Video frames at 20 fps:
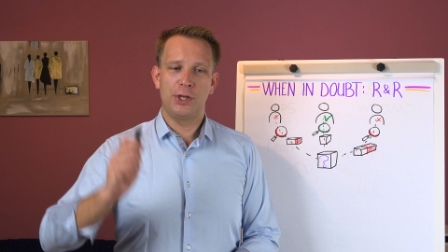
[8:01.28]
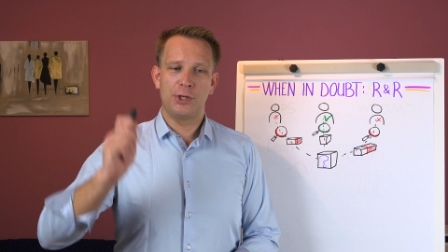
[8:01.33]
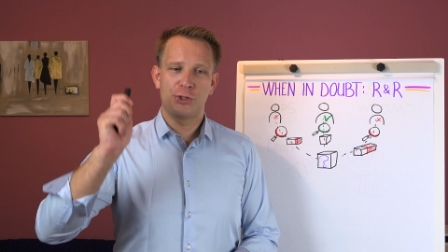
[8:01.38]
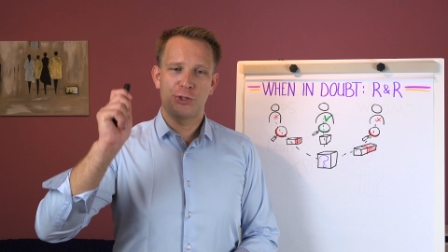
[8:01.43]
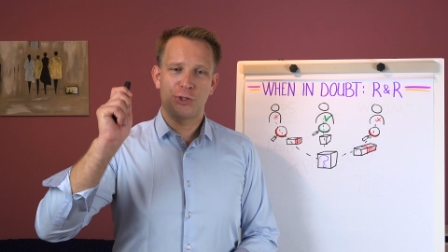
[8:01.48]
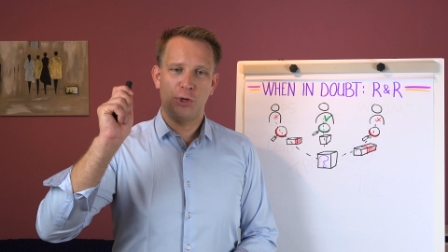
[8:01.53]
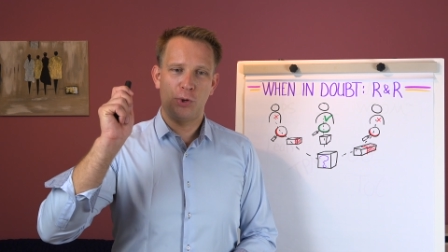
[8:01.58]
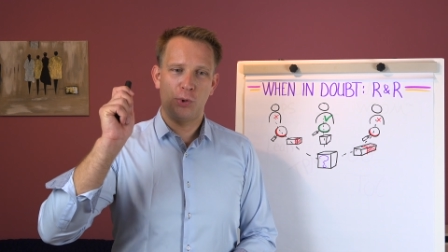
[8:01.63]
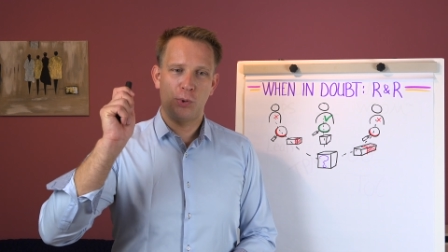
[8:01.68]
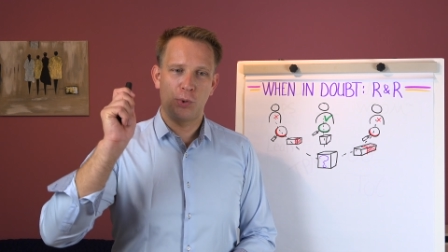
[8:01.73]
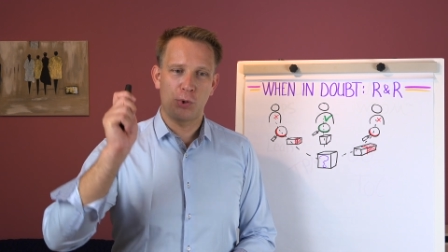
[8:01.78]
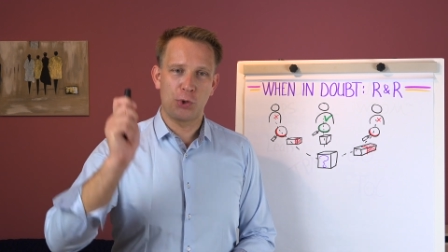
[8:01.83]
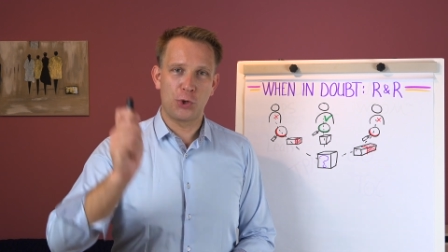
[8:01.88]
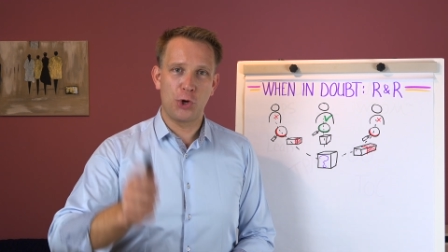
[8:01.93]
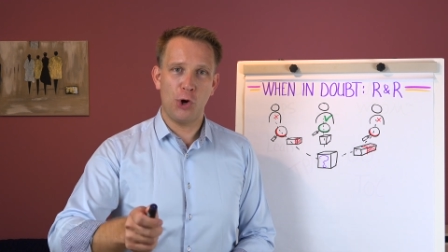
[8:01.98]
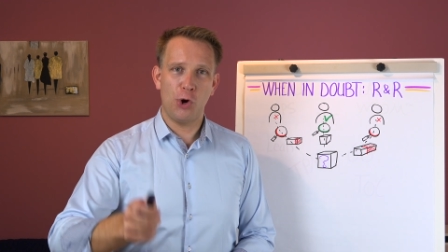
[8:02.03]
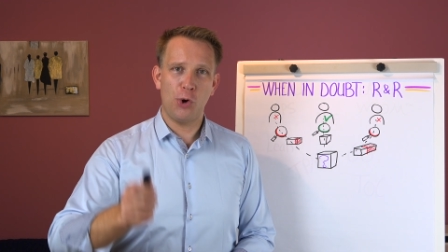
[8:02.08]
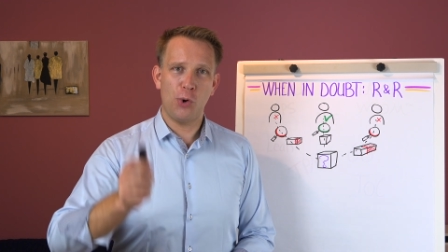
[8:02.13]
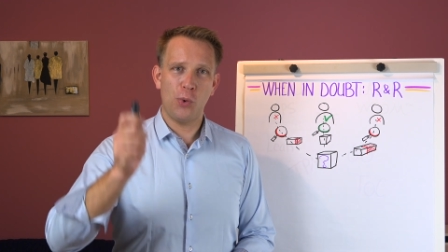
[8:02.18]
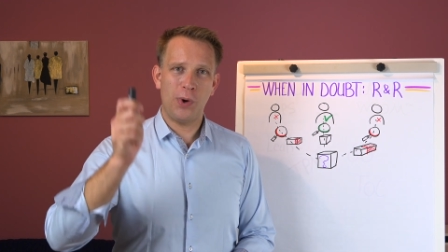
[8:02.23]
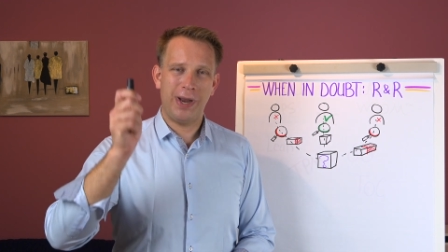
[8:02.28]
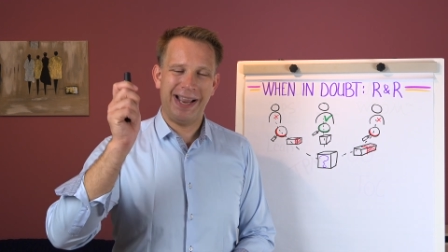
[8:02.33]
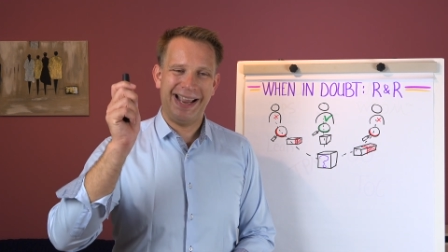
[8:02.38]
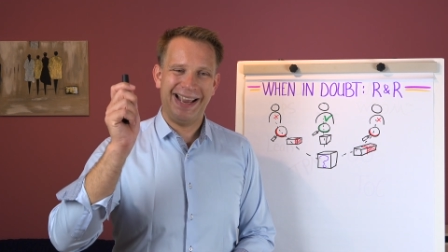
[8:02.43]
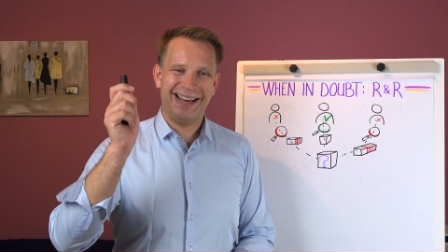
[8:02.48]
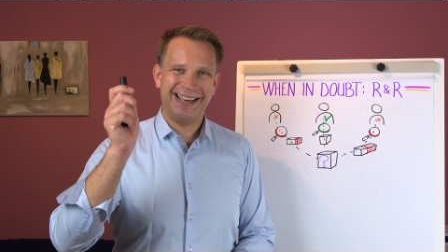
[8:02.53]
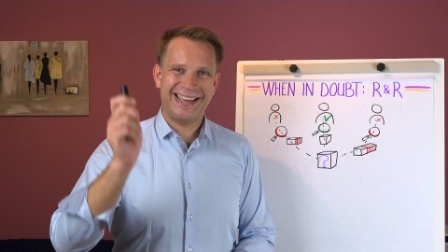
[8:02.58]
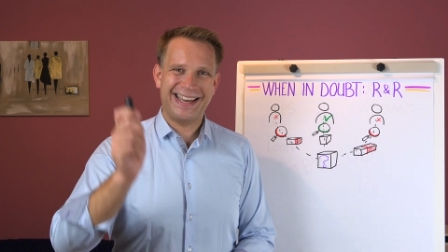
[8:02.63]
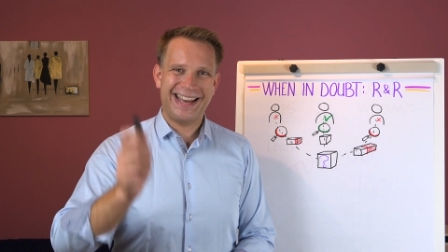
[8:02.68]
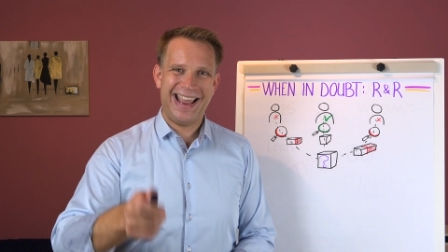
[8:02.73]
So go
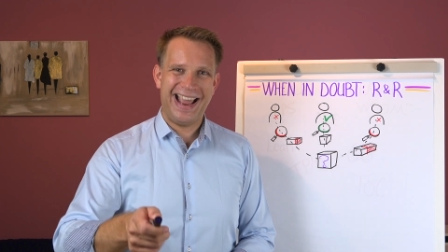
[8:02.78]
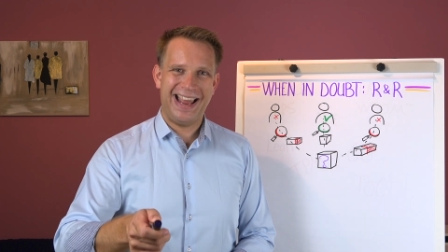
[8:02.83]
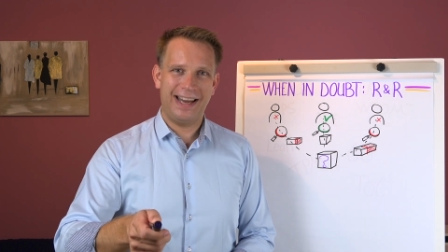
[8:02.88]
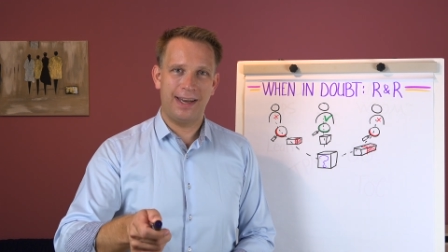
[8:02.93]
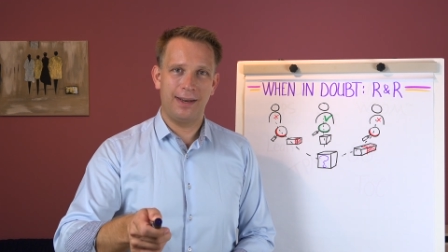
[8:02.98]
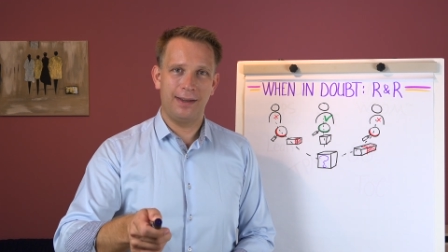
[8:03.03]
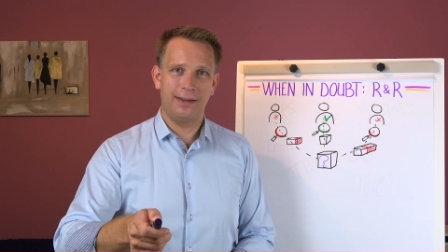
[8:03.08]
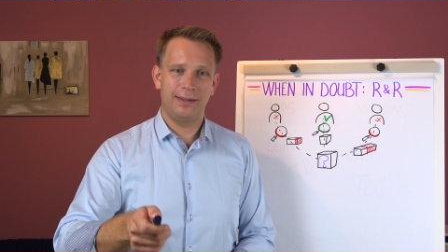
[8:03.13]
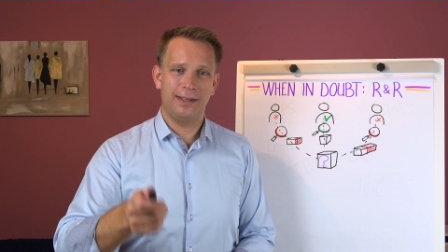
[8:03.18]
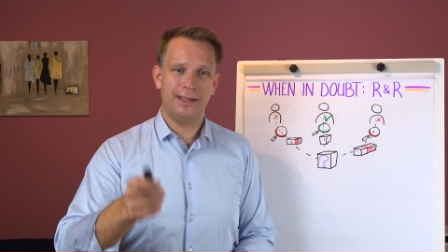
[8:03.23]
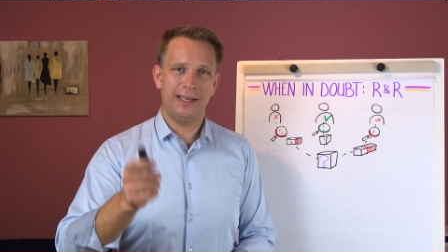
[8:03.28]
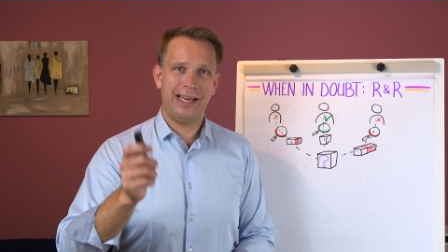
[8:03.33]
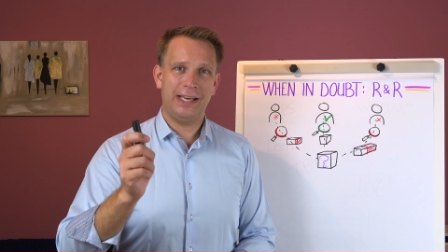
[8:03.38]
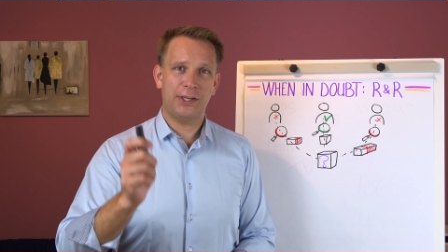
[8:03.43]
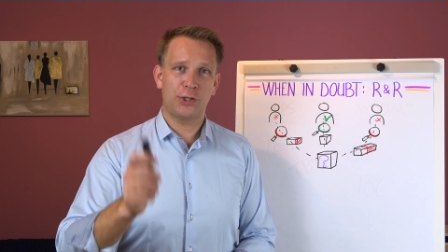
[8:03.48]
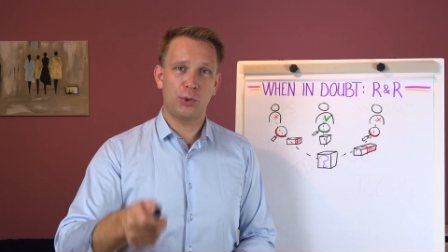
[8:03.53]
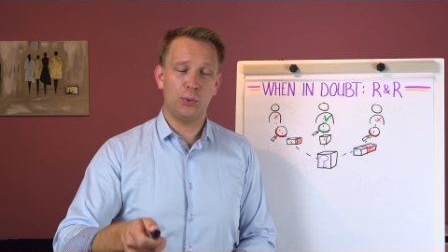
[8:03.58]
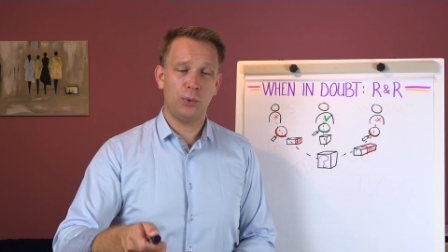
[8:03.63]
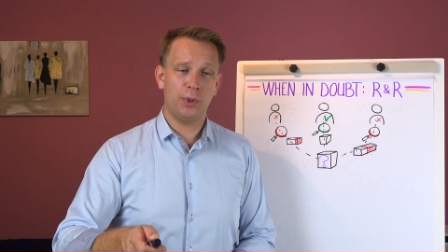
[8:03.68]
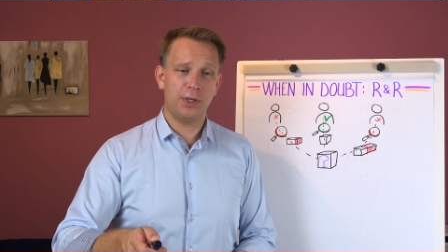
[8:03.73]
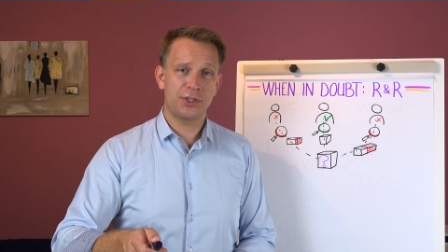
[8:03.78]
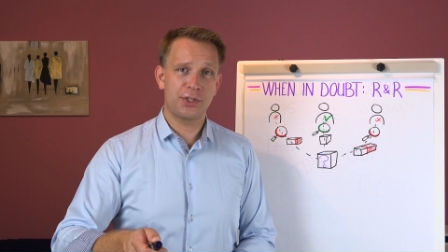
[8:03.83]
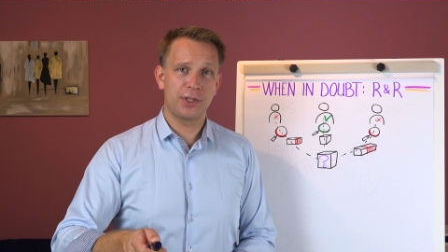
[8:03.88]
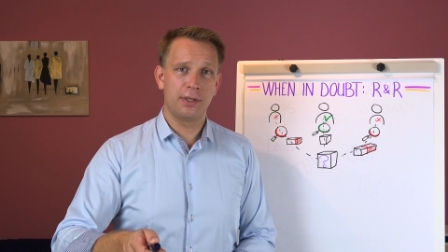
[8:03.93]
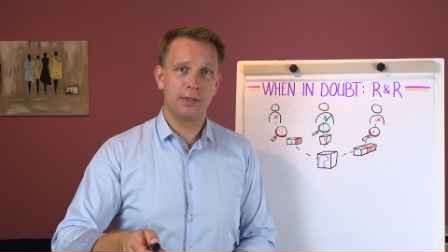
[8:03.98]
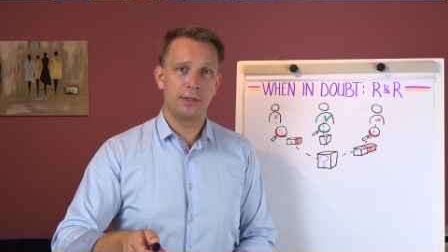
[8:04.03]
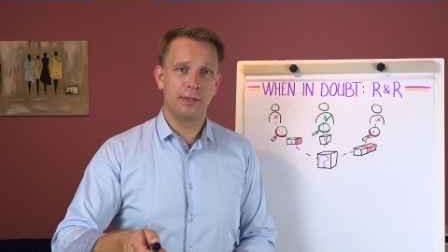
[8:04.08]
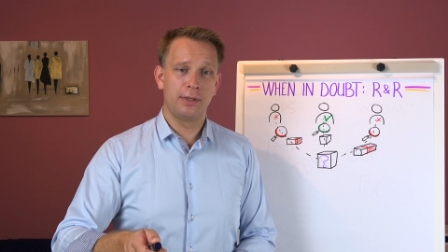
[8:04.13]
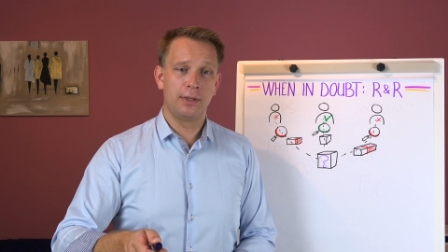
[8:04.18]
and get that course